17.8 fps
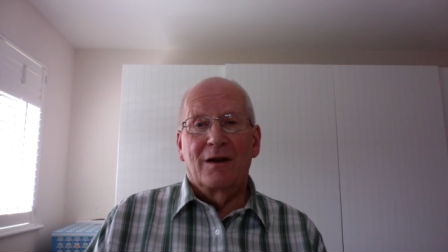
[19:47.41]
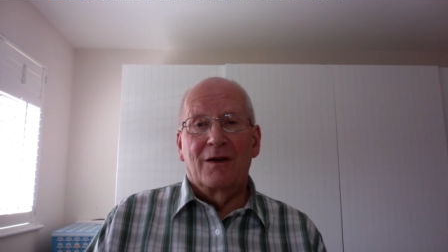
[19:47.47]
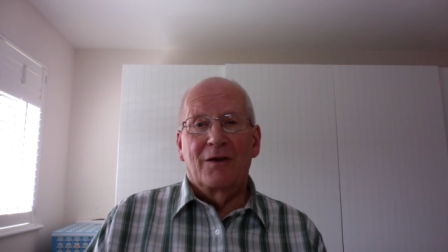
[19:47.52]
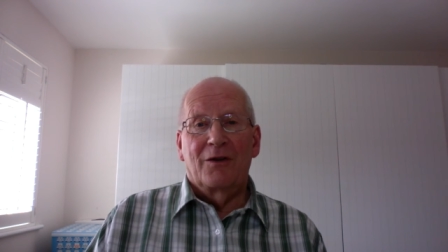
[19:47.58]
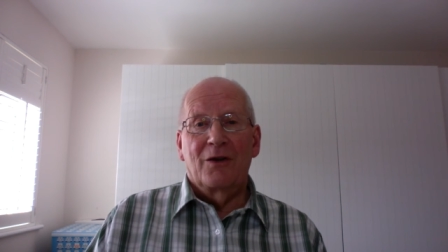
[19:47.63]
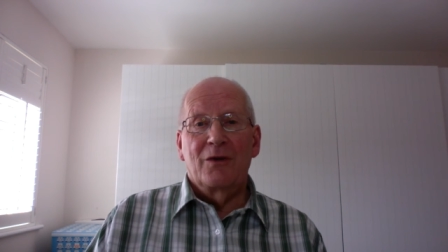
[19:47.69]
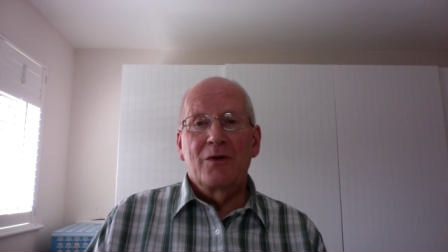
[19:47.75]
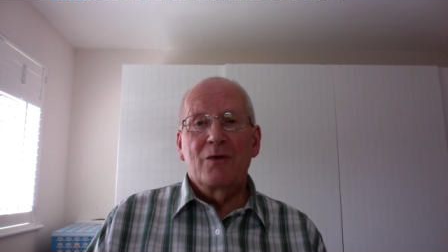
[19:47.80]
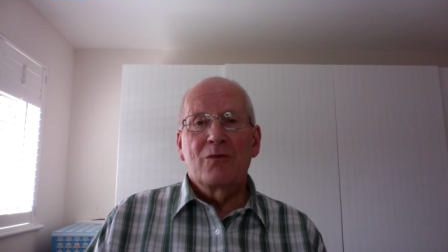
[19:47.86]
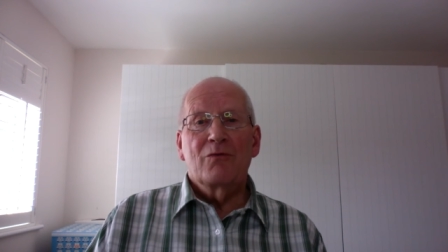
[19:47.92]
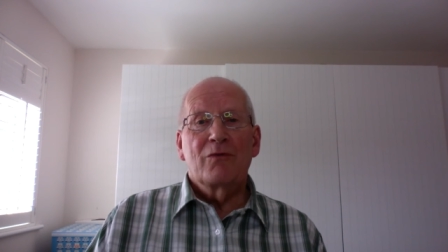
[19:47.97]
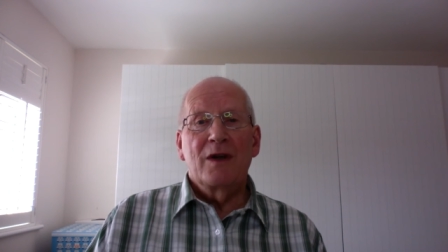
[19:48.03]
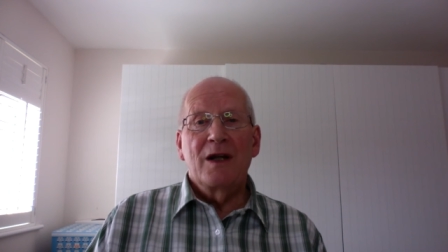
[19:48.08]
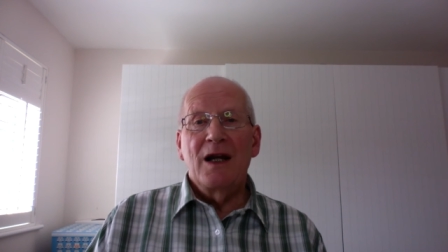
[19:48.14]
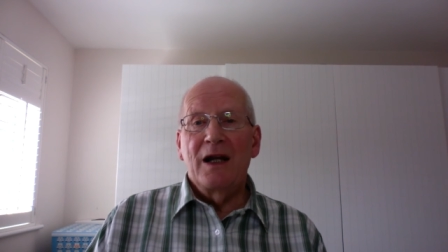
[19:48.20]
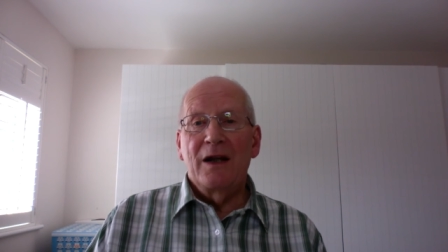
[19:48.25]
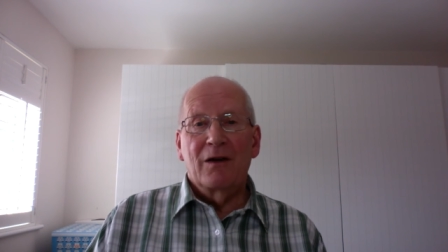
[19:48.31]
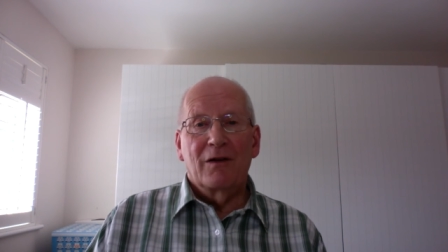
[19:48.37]
do you
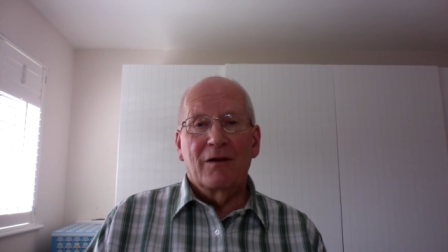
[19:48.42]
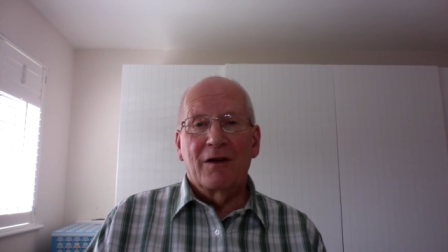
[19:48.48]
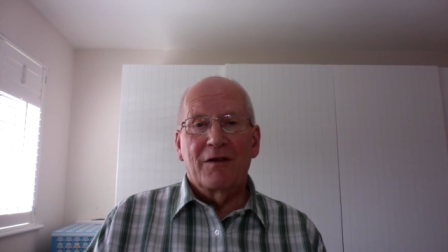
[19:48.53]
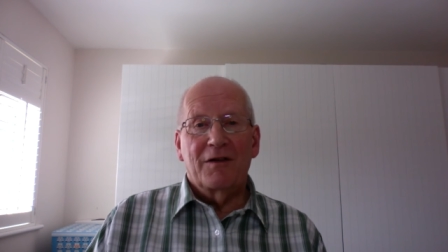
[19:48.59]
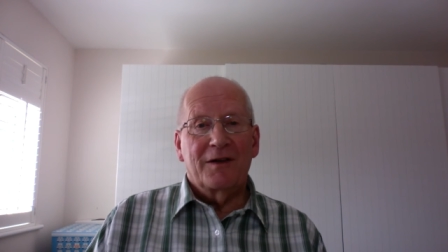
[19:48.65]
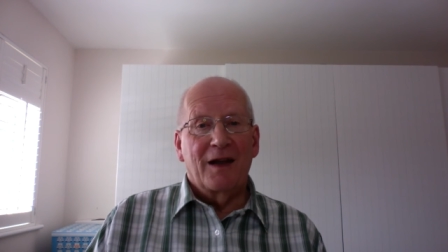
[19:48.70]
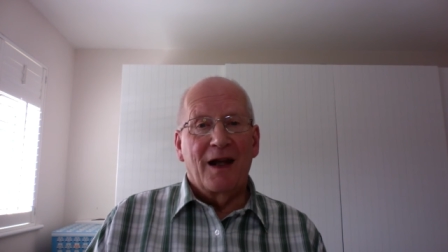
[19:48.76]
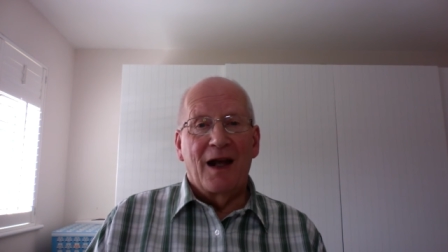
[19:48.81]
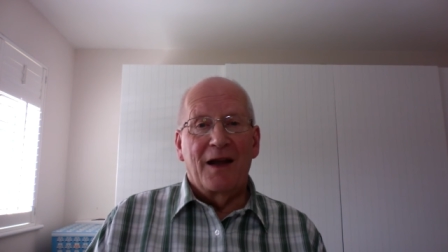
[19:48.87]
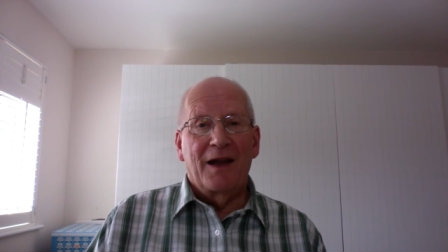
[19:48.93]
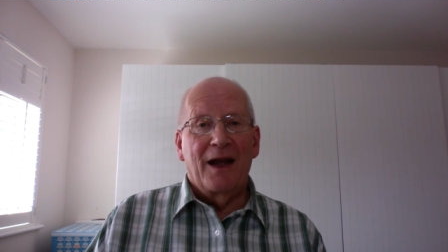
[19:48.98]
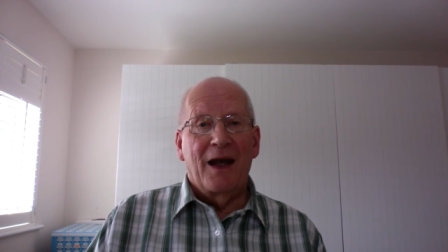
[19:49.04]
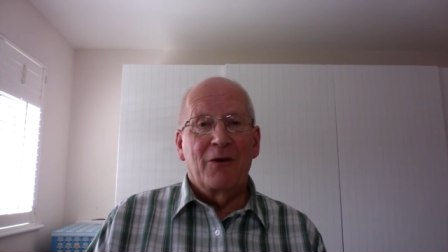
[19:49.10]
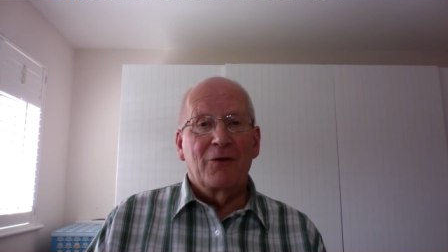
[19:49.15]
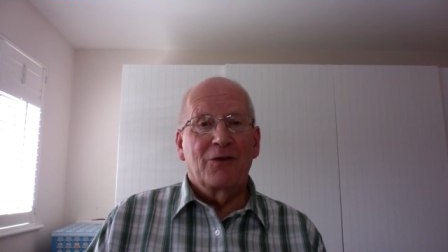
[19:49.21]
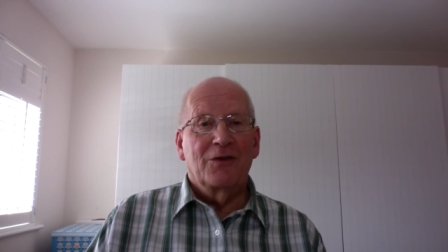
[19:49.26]
really understand how